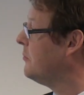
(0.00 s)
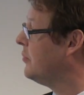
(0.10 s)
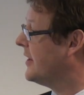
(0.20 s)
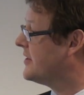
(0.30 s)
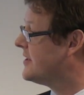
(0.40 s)

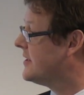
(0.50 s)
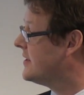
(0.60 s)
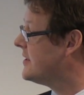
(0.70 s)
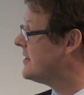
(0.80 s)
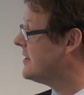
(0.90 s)

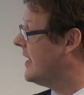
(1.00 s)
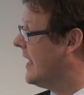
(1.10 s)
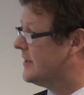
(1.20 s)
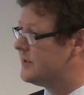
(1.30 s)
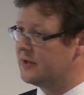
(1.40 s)
practices
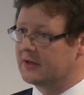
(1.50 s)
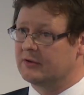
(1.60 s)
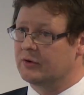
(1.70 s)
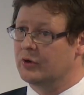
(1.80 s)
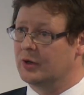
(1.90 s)
and
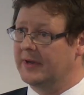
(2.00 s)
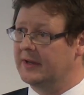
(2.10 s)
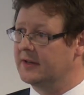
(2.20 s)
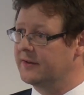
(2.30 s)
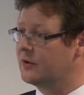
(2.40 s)
circular economy
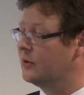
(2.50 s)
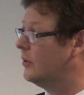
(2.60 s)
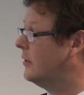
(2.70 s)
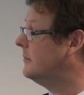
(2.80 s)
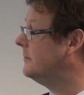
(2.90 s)
at the core.